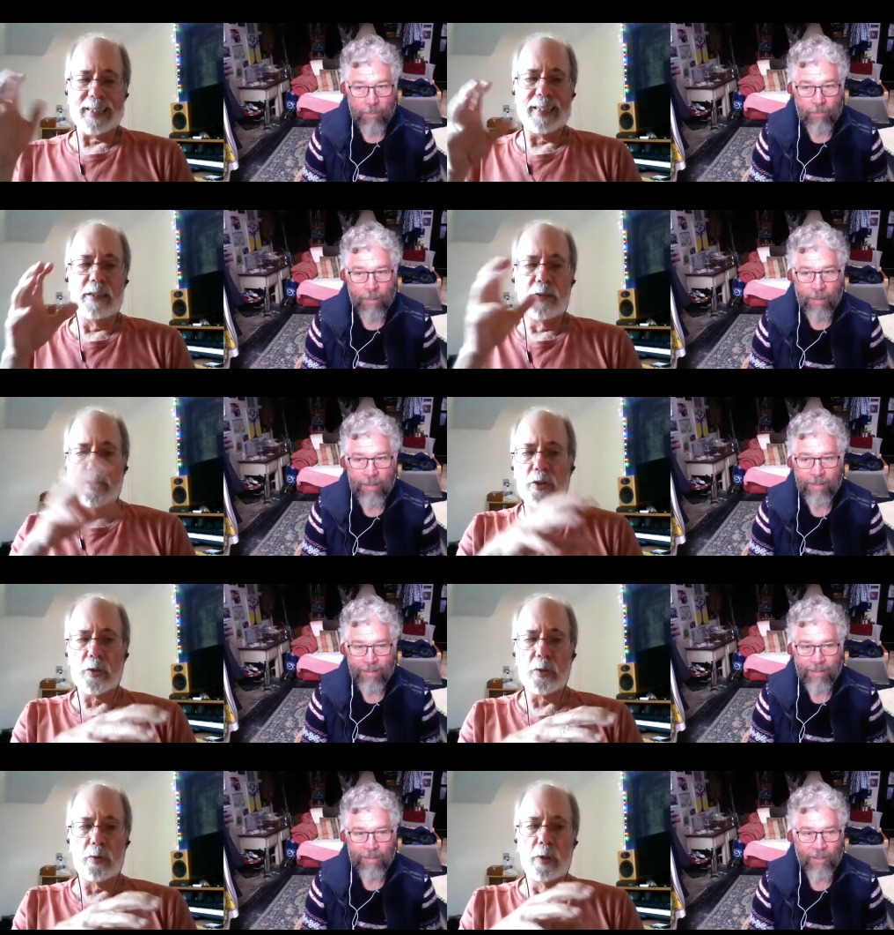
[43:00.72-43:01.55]
Speaker 1: yeah.
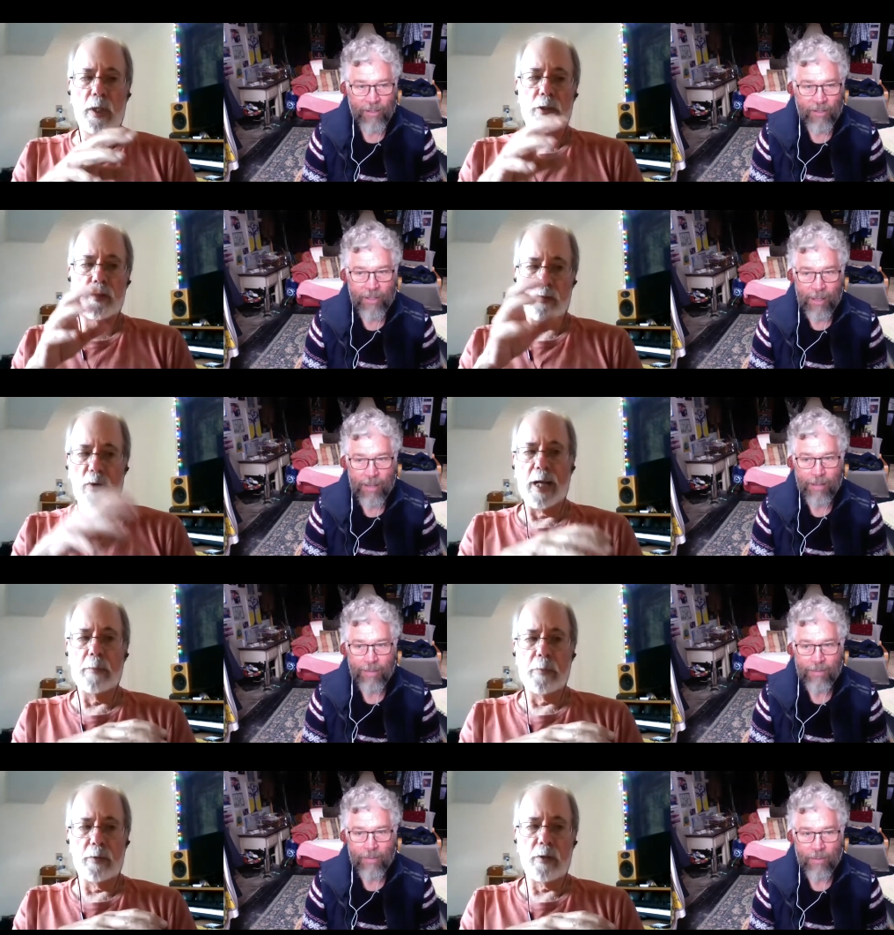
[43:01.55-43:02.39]
into
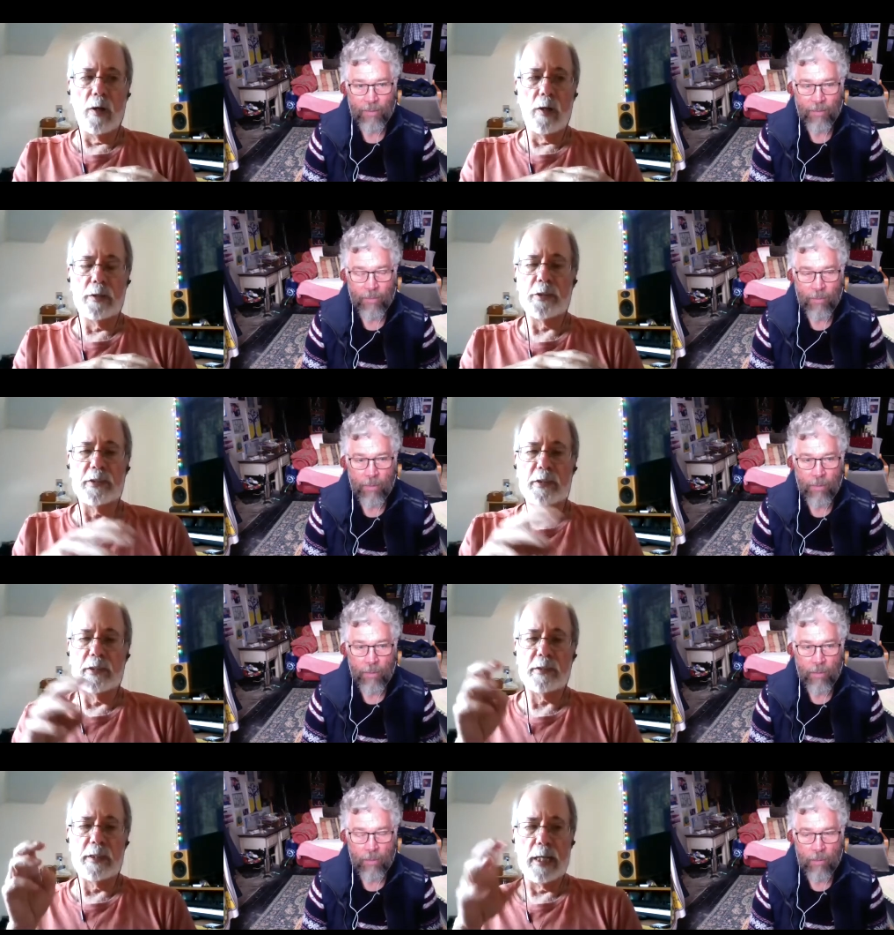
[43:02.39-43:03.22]
tribal yeah.
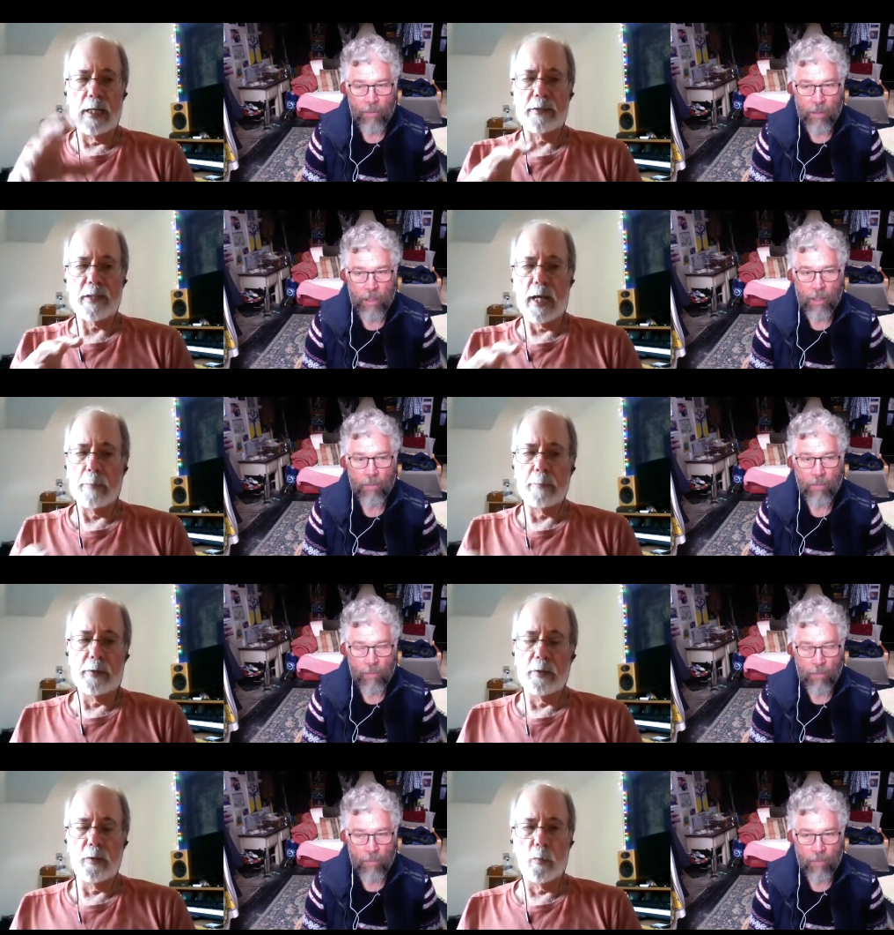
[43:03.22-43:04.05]
consciousness that has yeah. happened
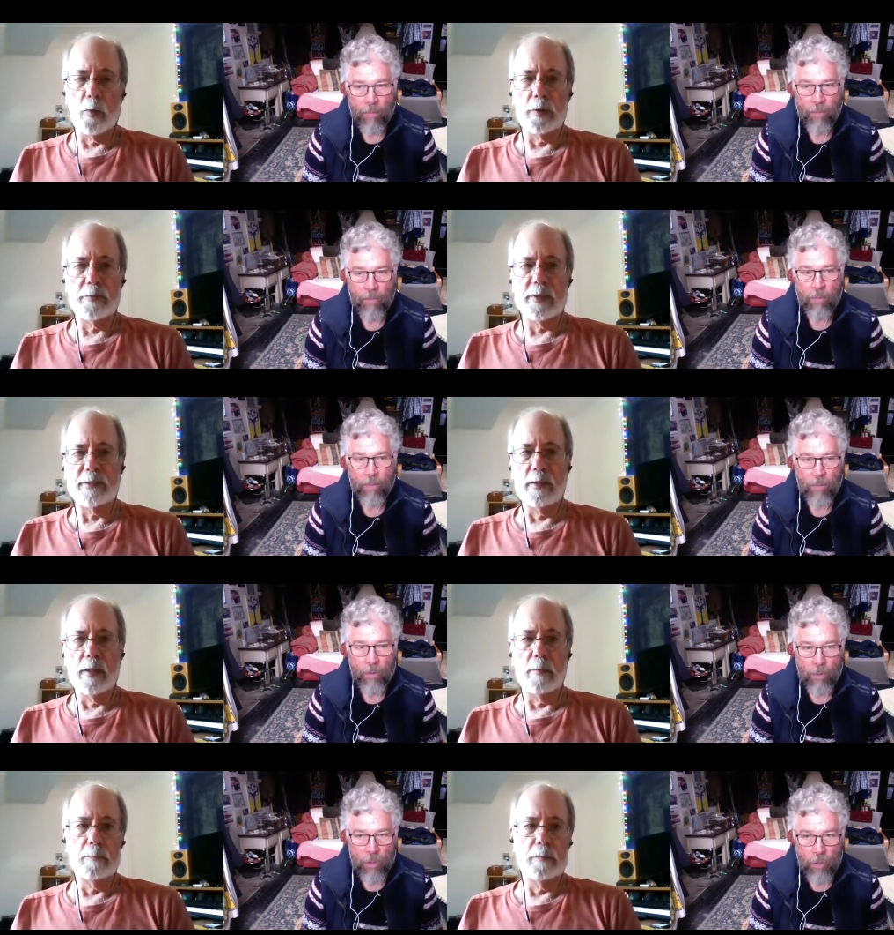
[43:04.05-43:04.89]
in the world of
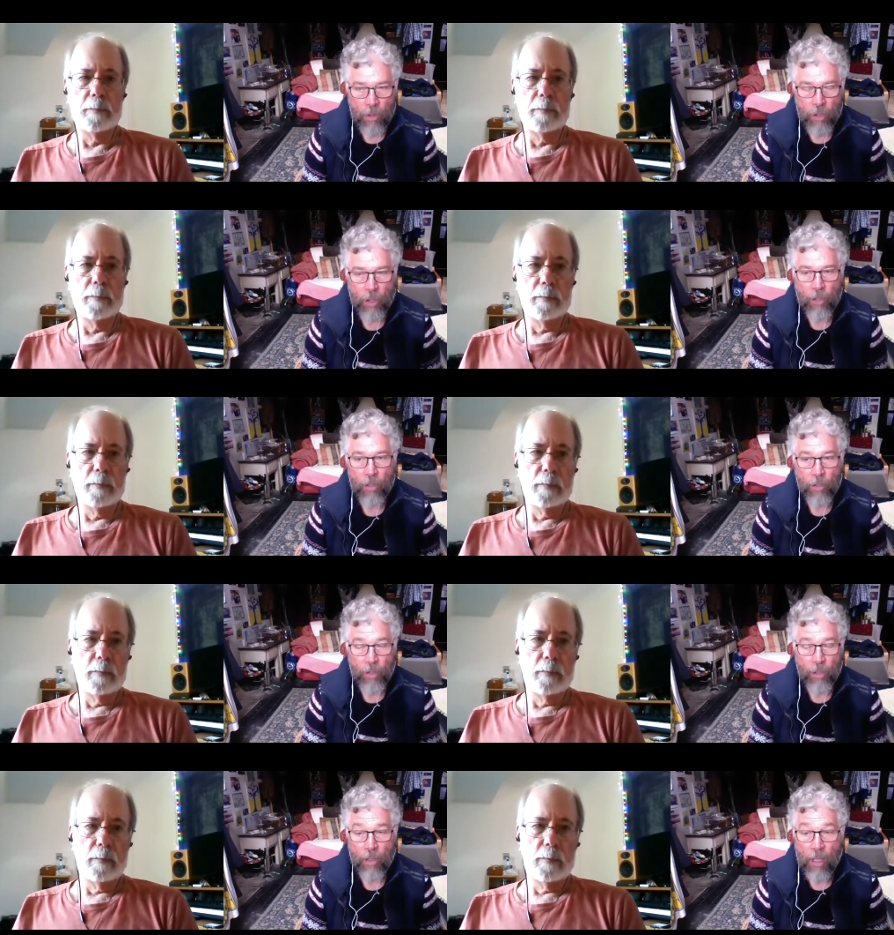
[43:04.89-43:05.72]
Islam.
Speaker 2: Sure,
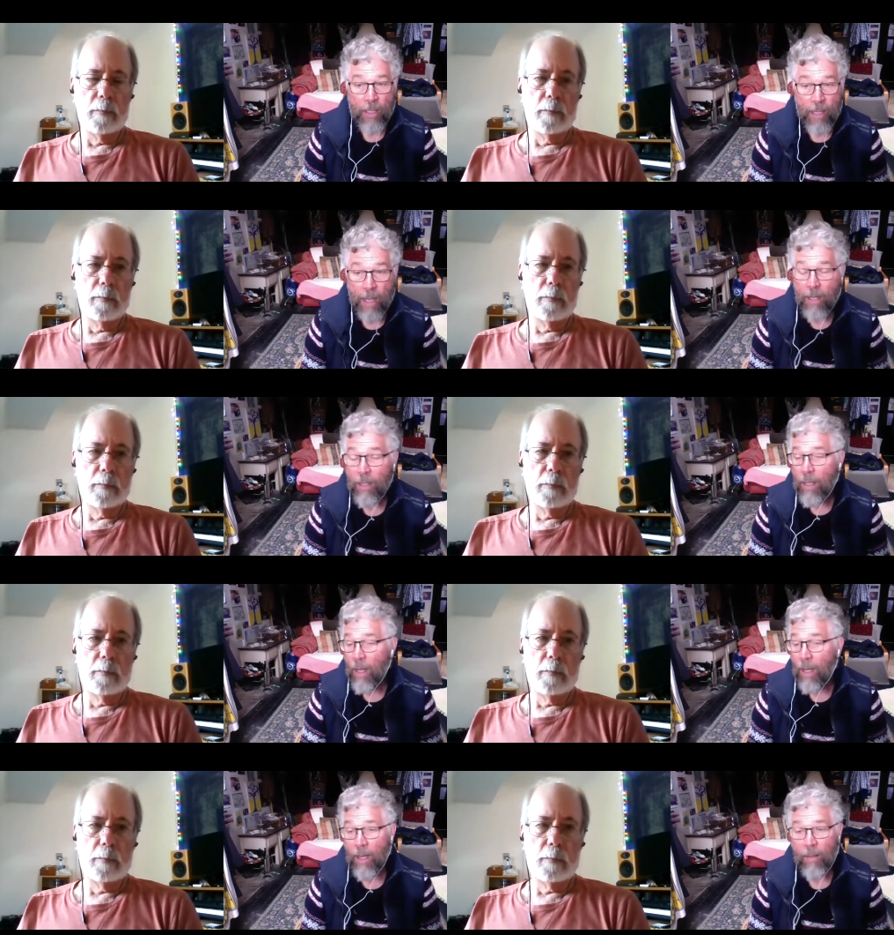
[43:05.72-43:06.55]
sure. Yeah.
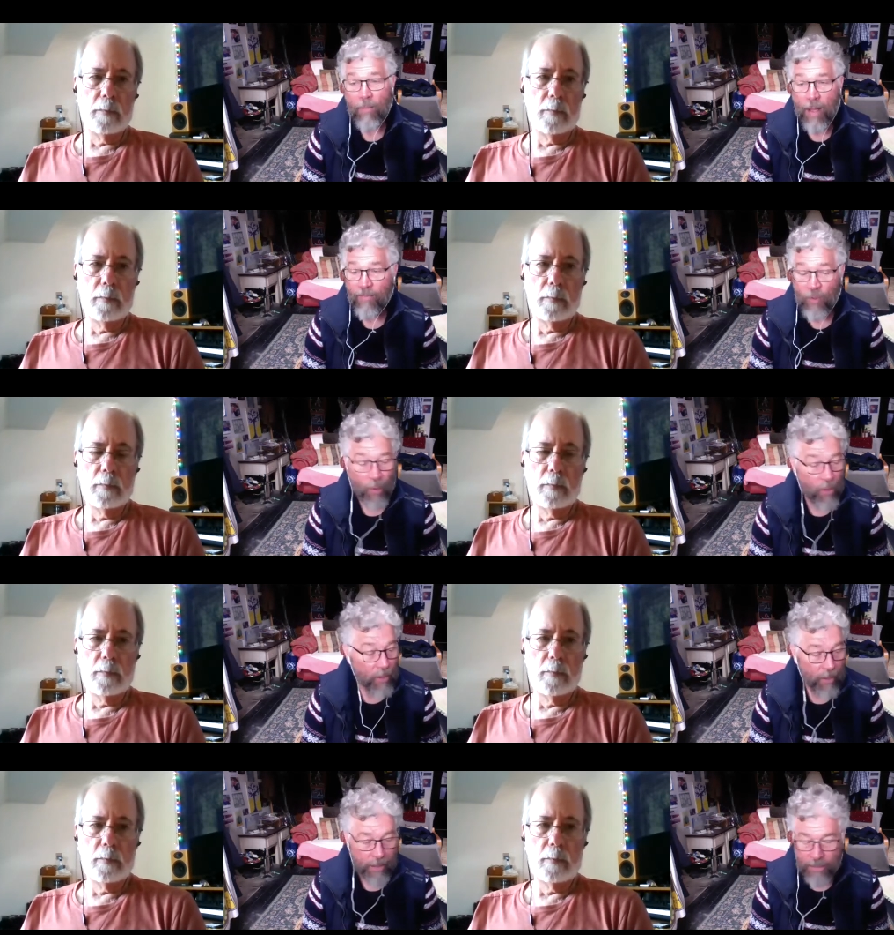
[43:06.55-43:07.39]
Um, I've
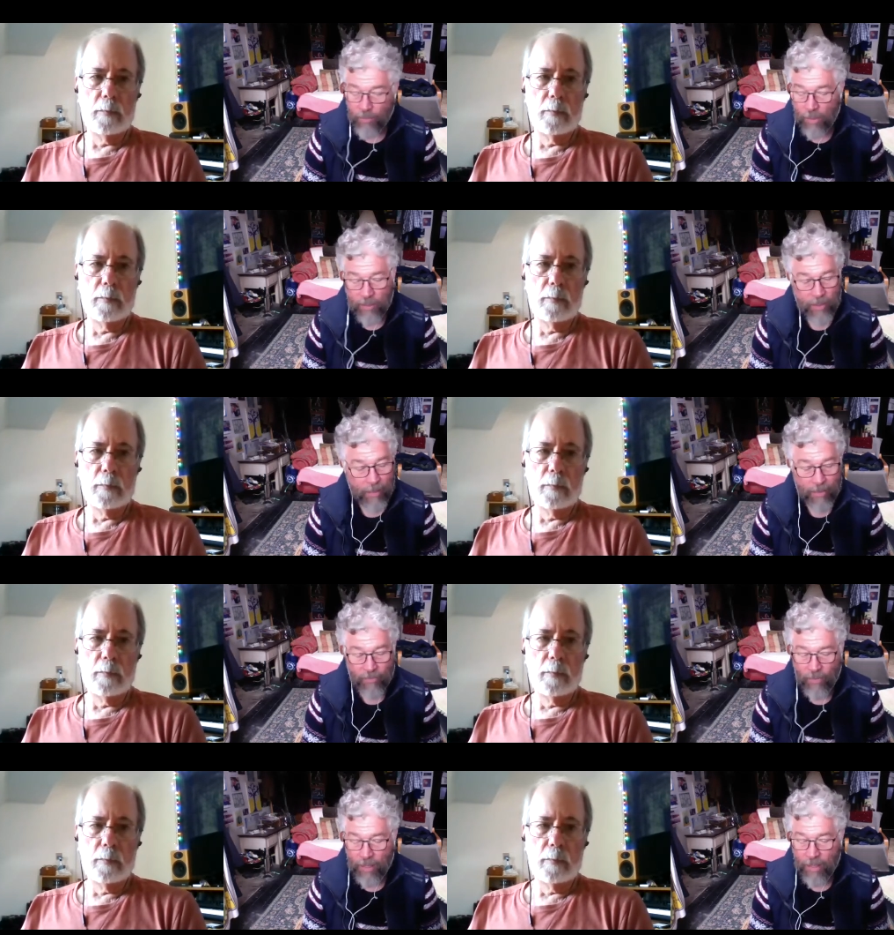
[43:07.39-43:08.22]
quoted, that's well said, my
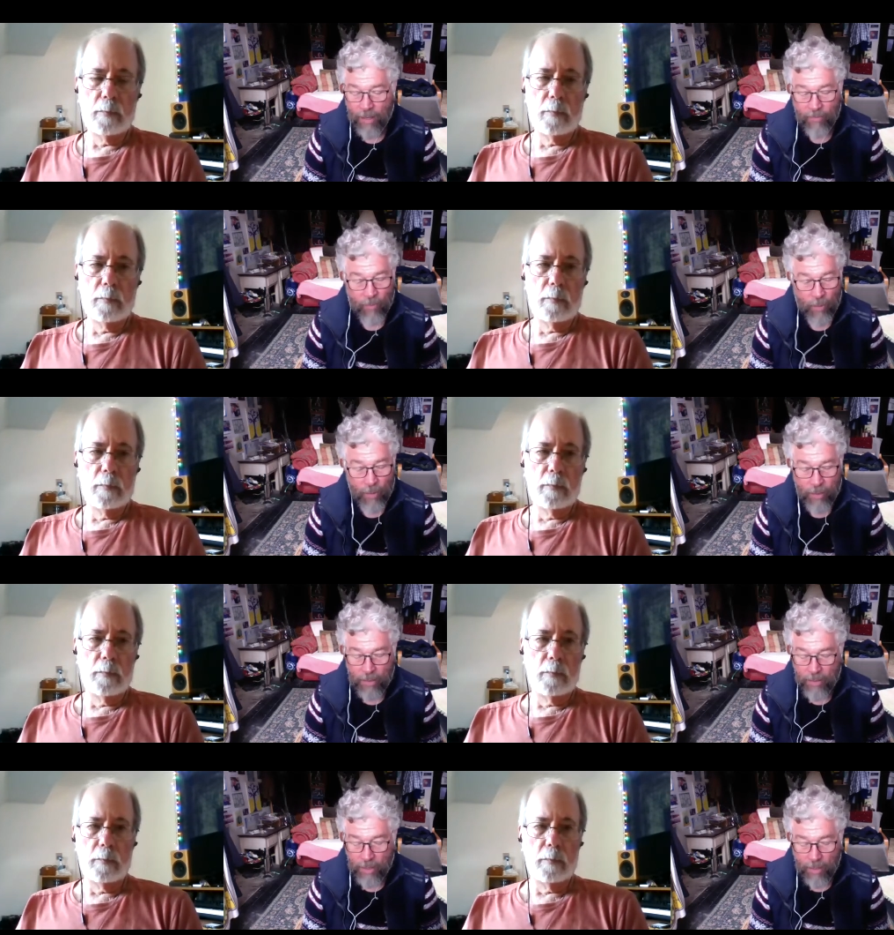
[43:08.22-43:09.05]
friend. I've
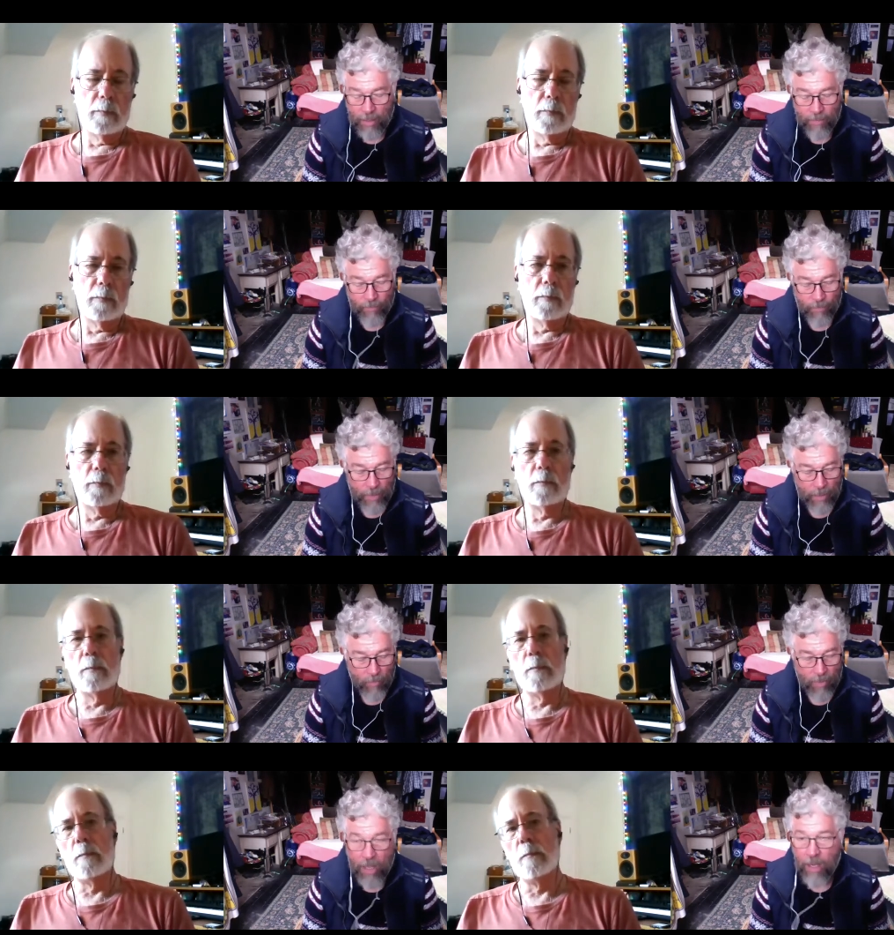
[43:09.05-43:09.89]
quoted um,
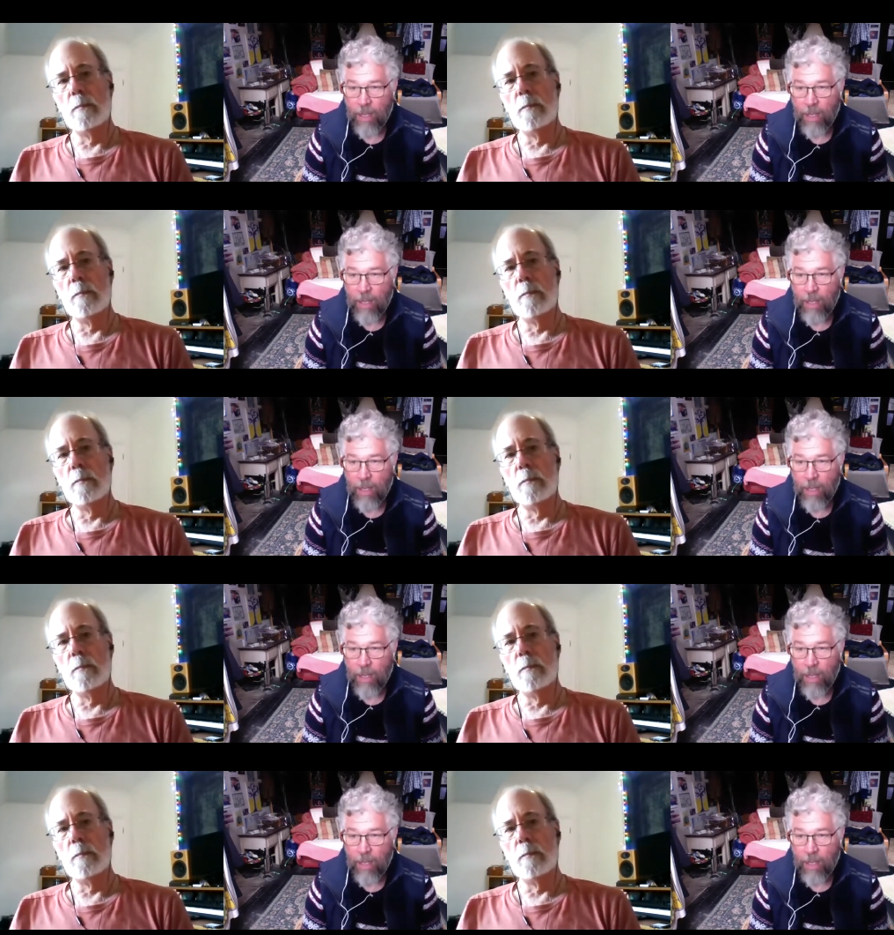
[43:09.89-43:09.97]
Riane